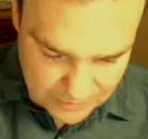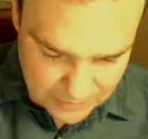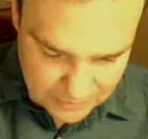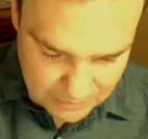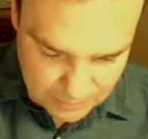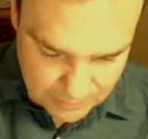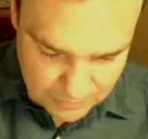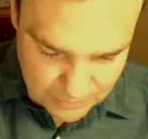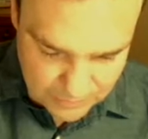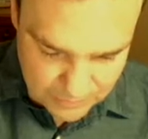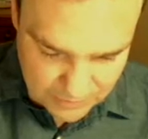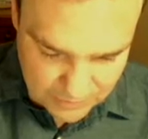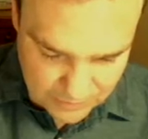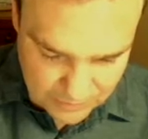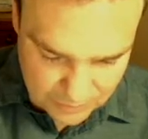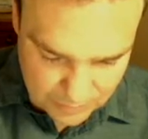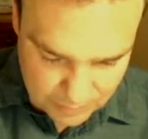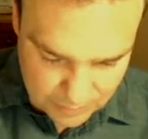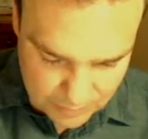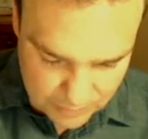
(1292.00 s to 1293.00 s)
just going to
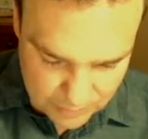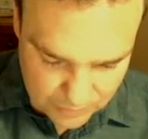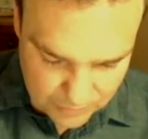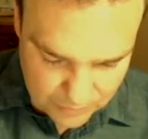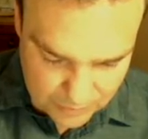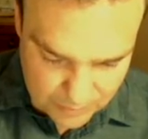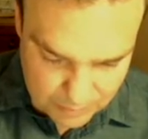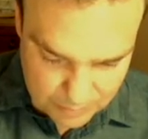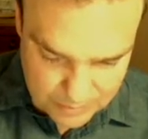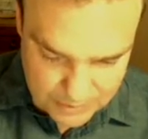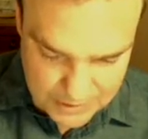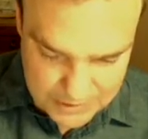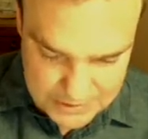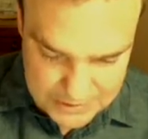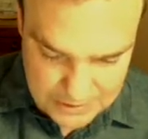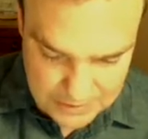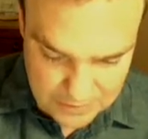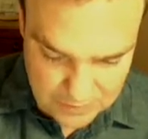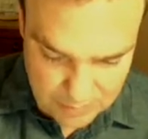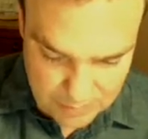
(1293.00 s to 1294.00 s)
suppose that
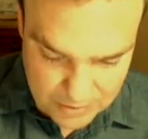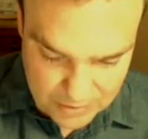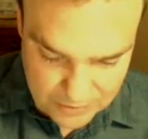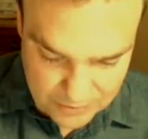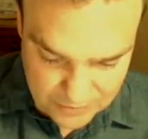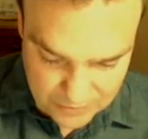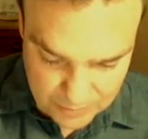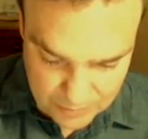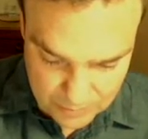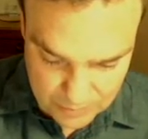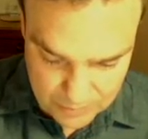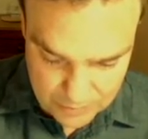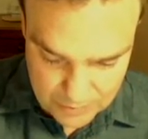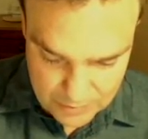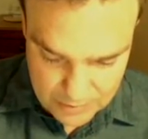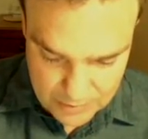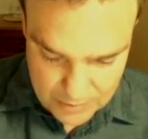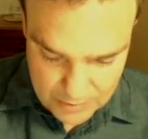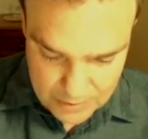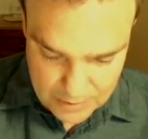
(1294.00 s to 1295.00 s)
branching is possible.
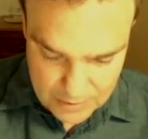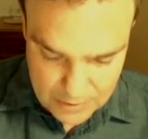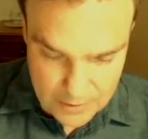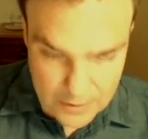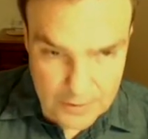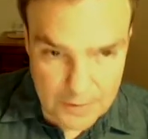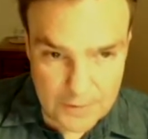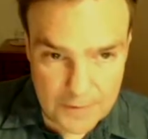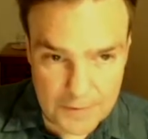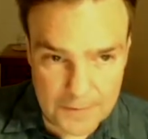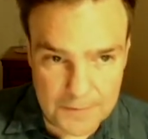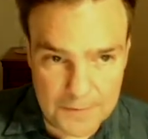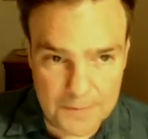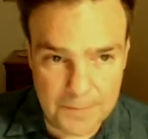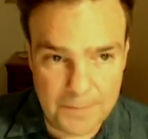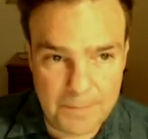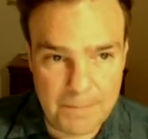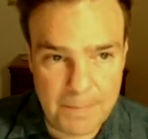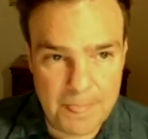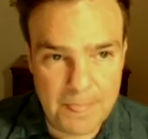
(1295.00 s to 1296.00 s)

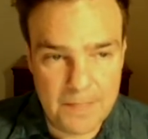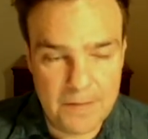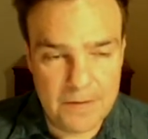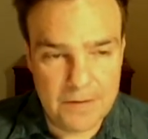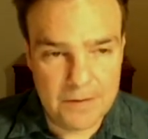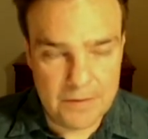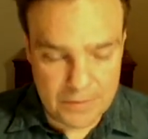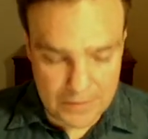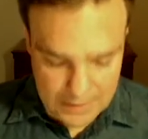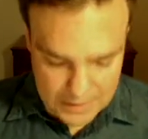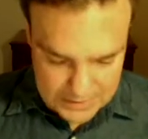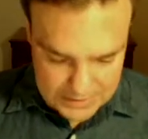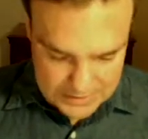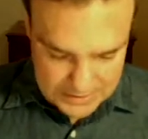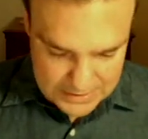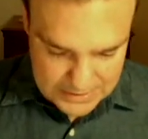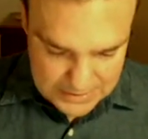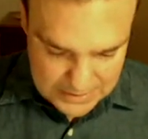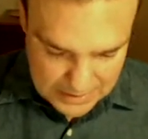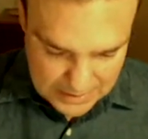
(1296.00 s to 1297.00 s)
That is to
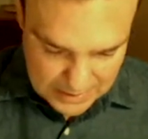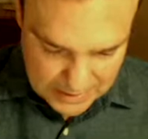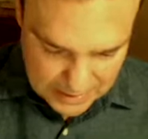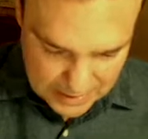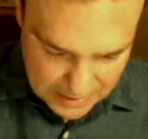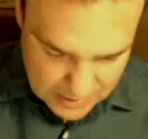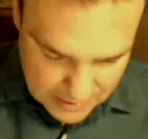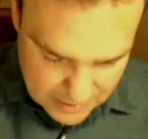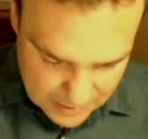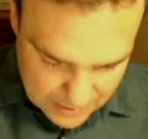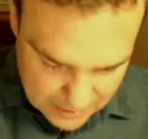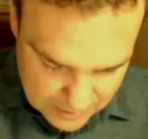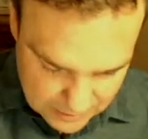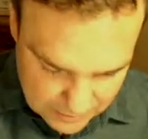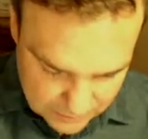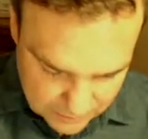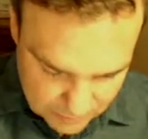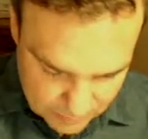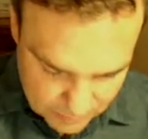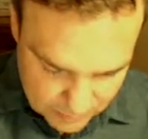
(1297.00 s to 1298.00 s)
say,
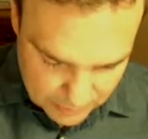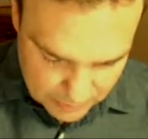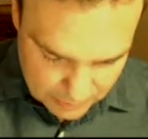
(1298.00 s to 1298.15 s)
so we're going to